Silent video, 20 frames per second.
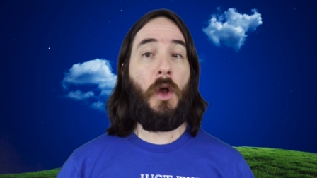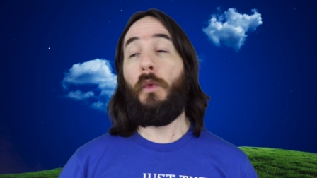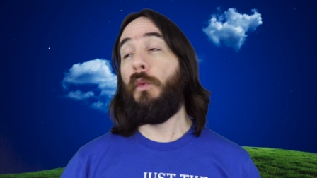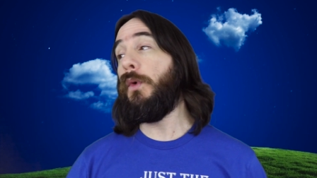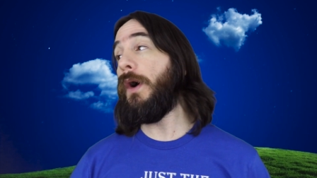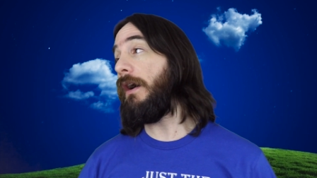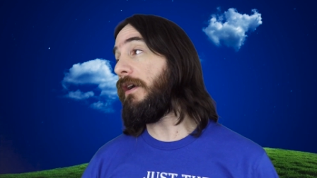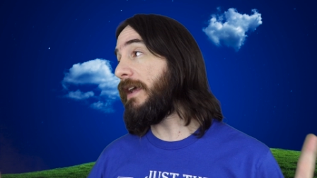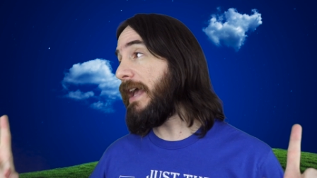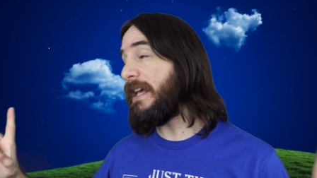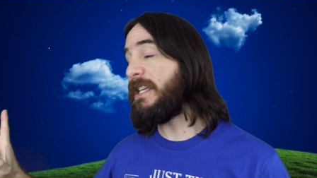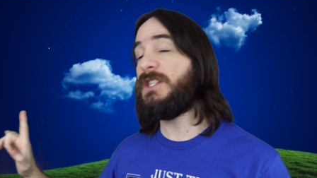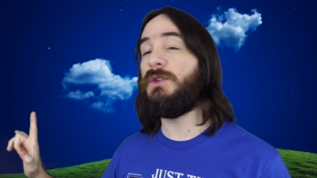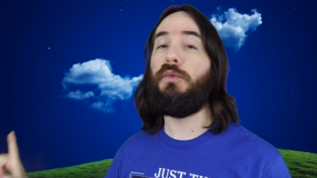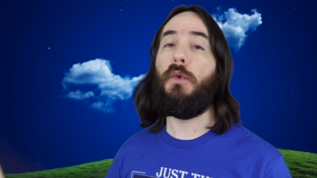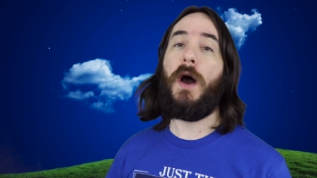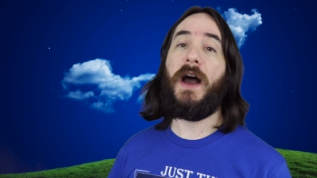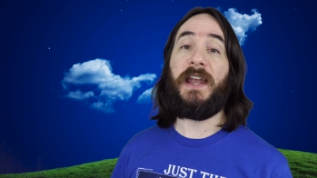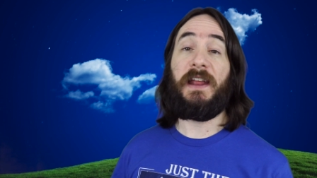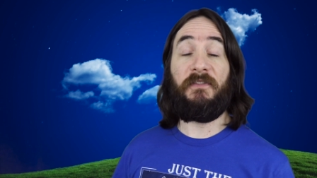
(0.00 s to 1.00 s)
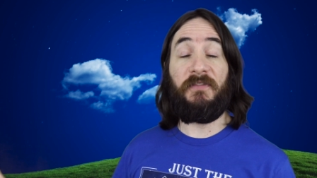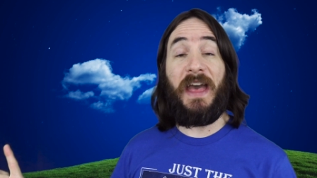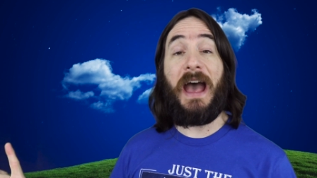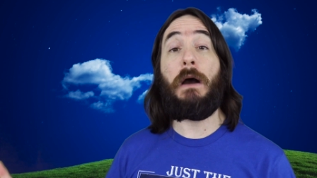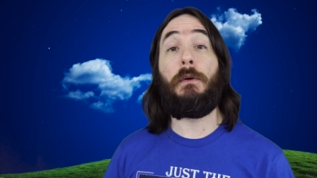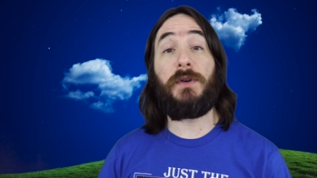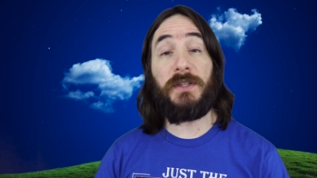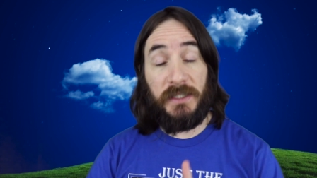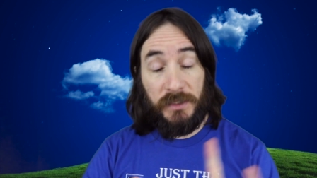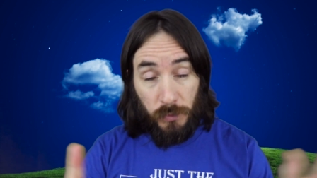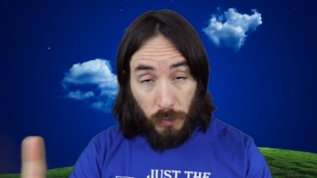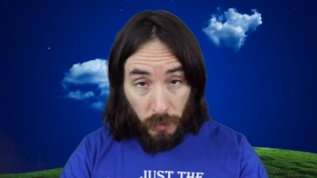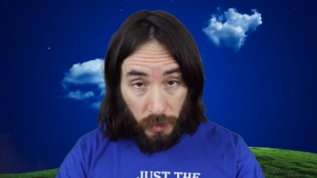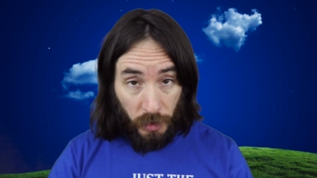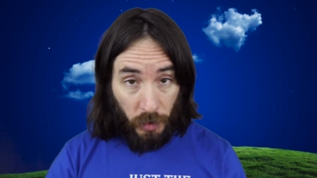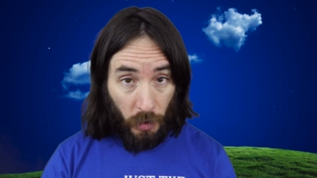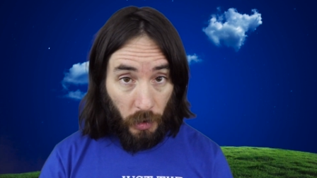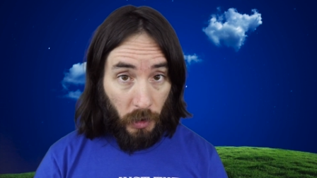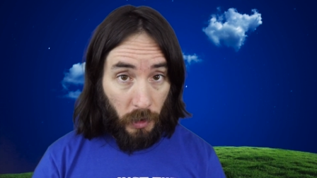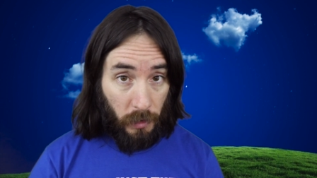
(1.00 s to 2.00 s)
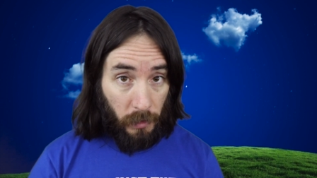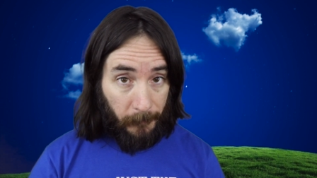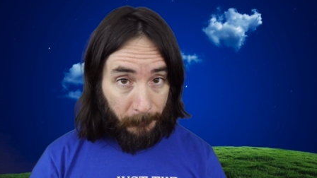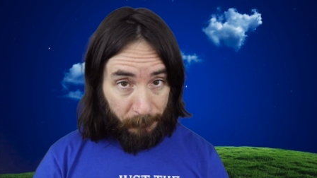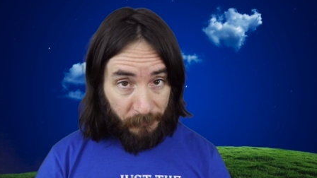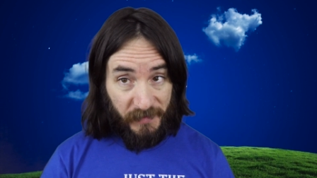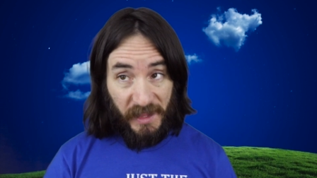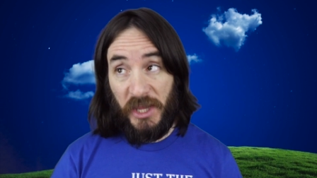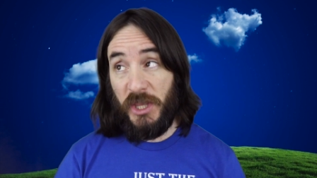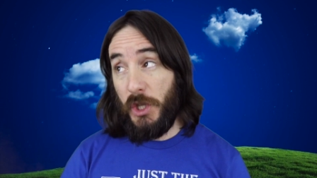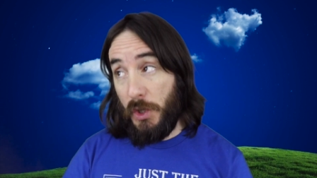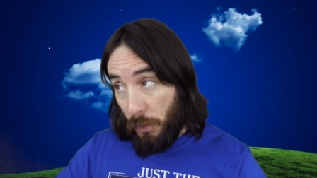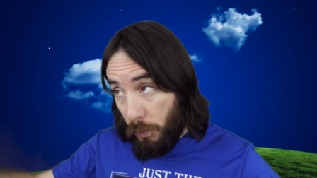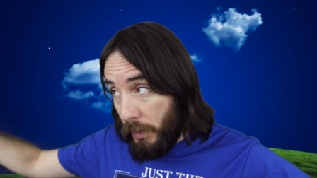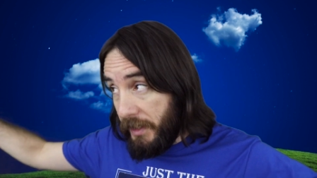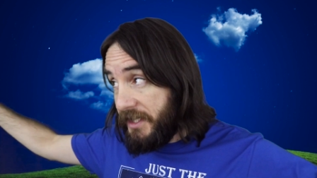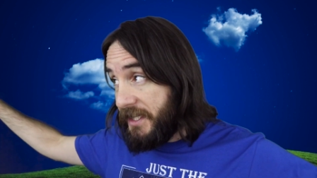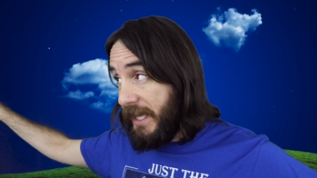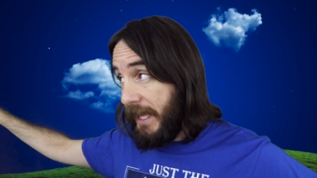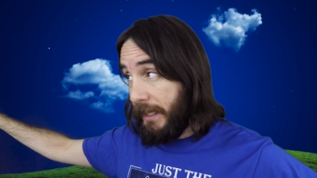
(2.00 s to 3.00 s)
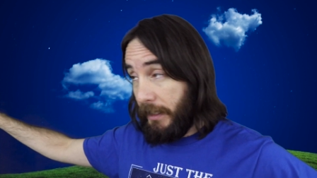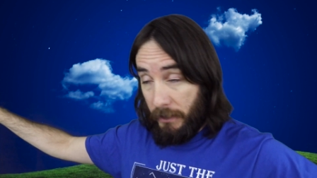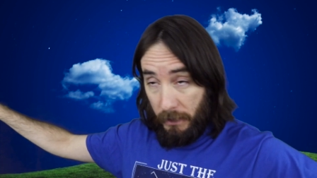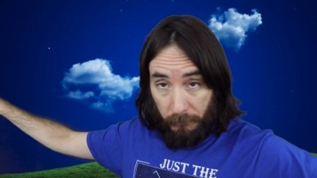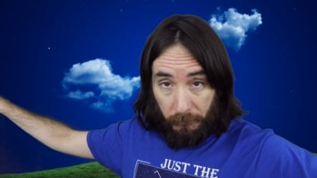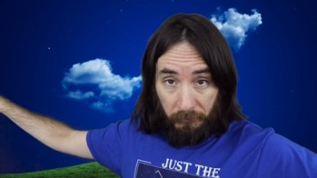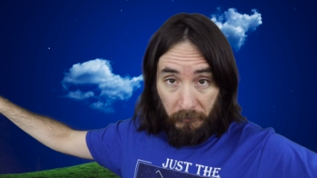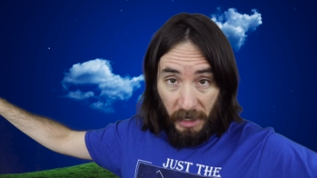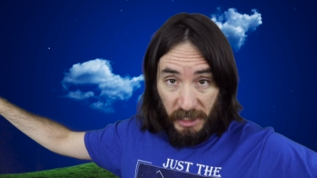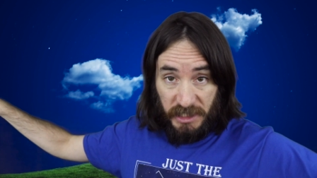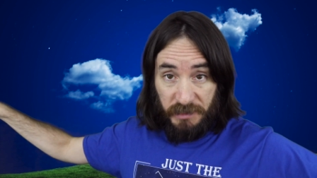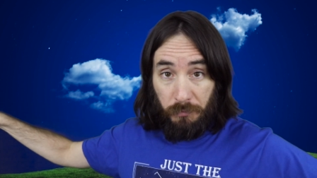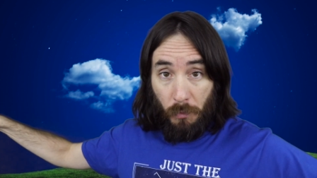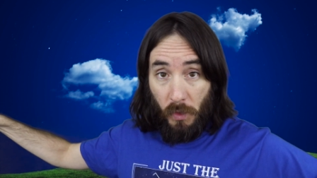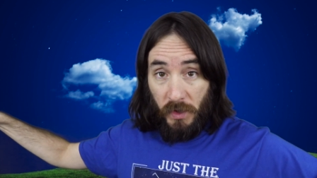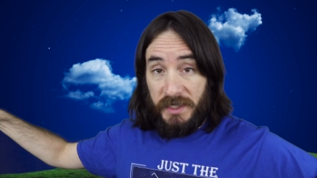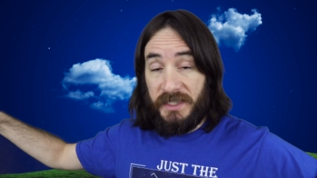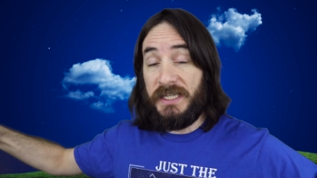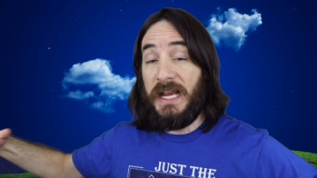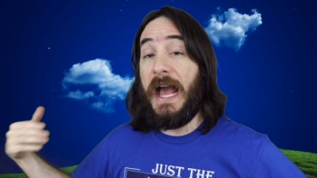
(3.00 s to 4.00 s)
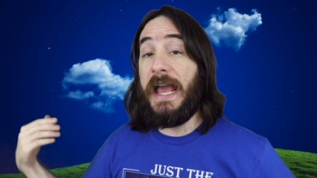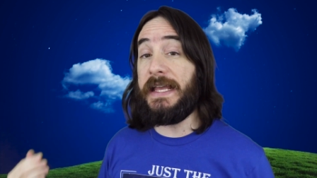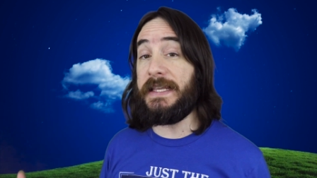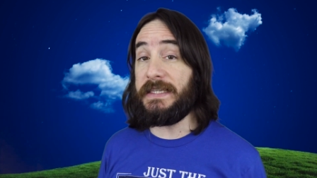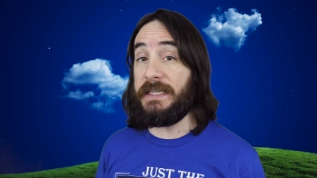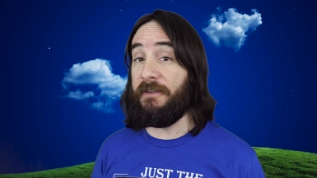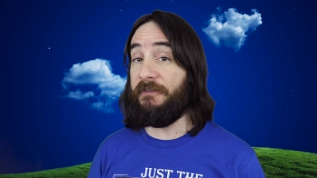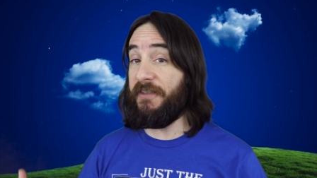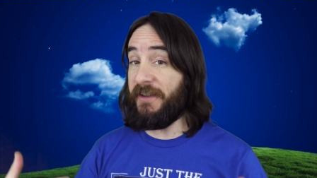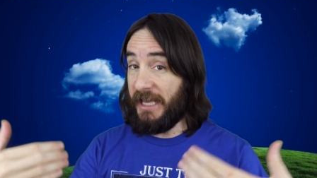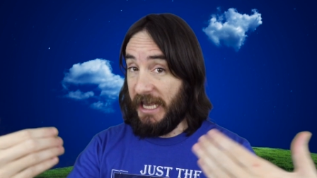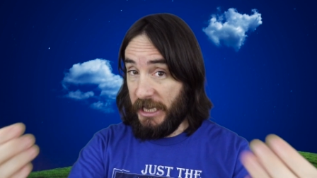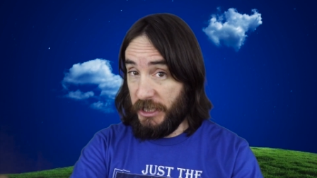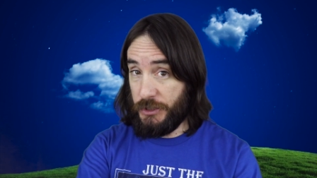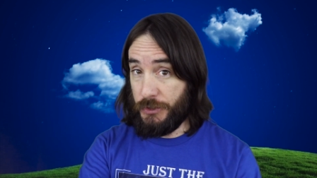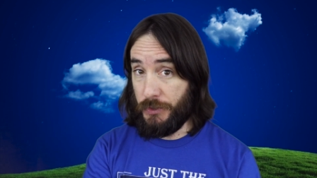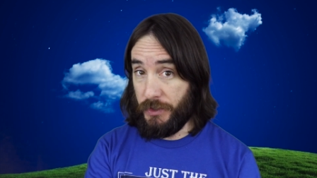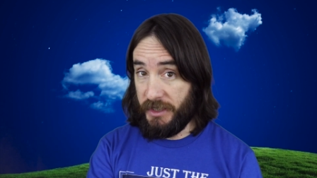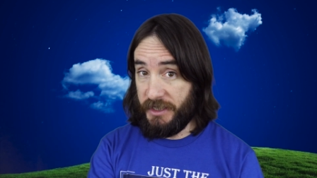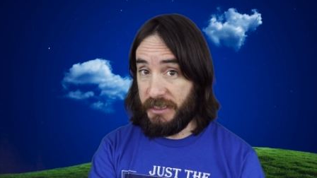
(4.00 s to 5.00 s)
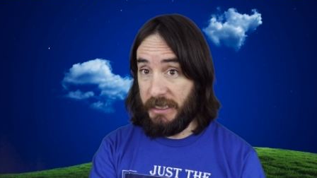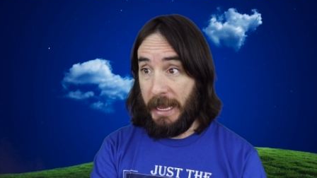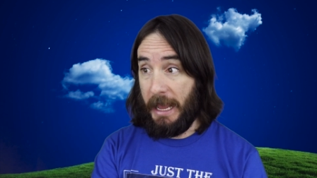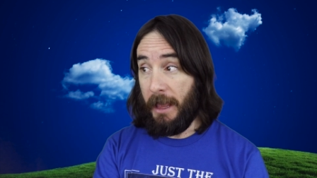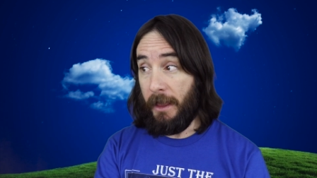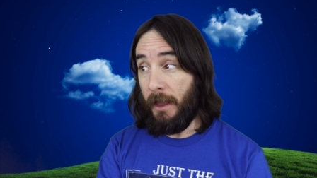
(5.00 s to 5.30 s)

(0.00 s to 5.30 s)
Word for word: Well, guess what? If that was to occur, then you would get much more scientific interest